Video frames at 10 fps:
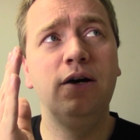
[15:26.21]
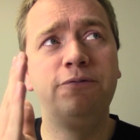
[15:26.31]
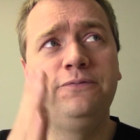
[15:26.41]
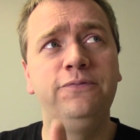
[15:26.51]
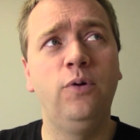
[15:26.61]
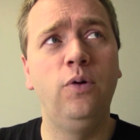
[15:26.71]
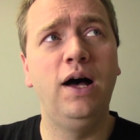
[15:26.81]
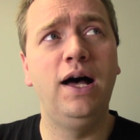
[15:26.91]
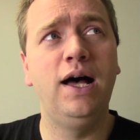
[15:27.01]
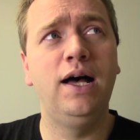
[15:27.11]
a 4,
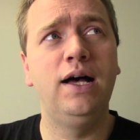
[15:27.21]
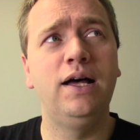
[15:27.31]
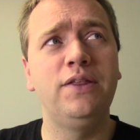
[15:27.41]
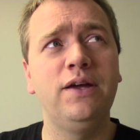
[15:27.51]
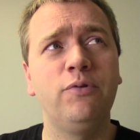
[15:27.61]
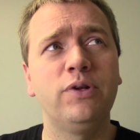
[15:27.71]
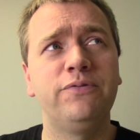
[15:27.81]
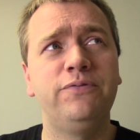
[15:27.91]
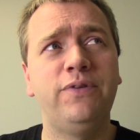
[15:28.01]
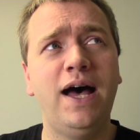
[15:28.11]
I think I rolled
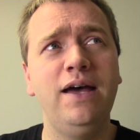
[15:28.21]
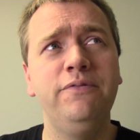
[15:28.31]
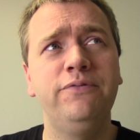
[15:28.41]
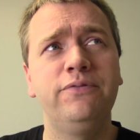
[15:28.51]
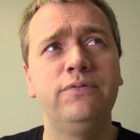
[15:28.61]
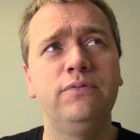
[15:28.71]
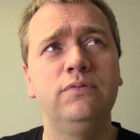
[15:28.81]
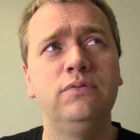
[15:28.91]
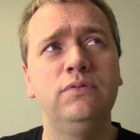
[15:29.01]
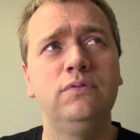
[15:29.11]
a 5,
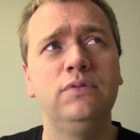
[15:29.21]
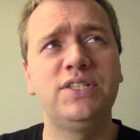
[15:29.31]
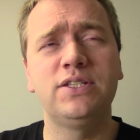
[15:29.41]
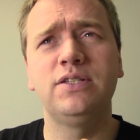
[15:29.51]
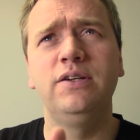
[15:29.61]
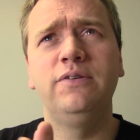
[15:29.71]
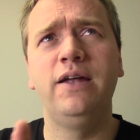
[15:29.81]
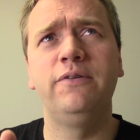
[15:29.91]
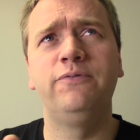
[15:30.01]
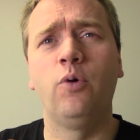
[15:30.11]
a 6 and
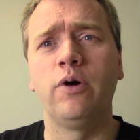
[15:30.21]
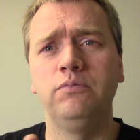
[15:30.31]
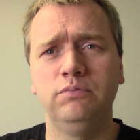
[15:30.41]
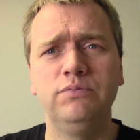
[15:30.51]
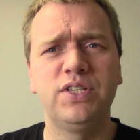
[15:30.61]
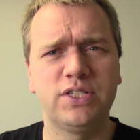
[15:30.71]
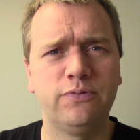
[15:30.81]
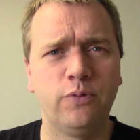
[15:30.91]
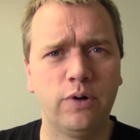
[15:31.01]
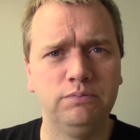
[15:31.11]
a 4. 6
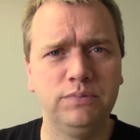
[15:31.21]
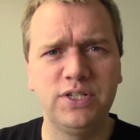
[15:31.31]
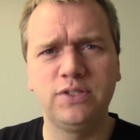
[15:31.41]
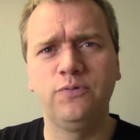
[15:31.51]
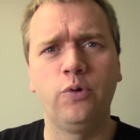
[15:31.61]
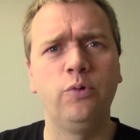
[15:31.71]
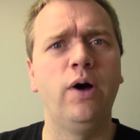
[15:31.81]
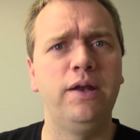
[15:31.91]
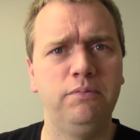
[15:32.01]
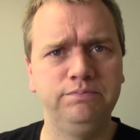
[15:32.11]
and a 4. A 6, a 4, and a
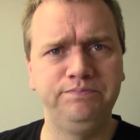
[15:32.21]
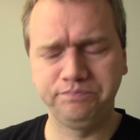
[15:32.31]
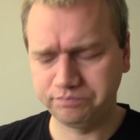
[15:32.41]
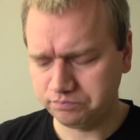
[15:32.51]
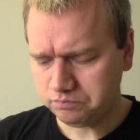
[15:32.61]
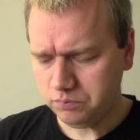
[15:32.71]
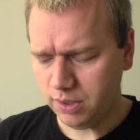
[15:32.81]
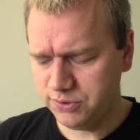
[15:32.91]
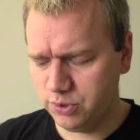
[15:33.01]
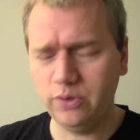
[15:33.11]
1.
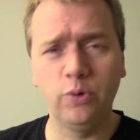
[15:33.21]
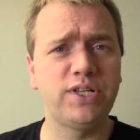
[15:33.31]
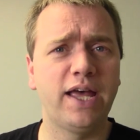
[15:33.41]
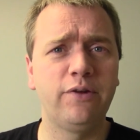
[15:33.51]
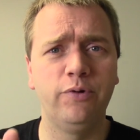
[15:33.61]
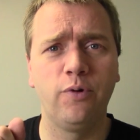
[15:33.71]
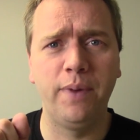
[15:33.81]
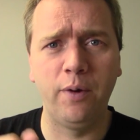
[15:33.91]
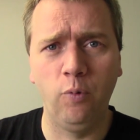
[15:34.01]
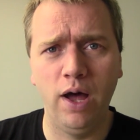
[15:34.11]
So of course I can reroll
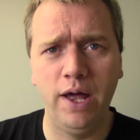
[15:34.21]
my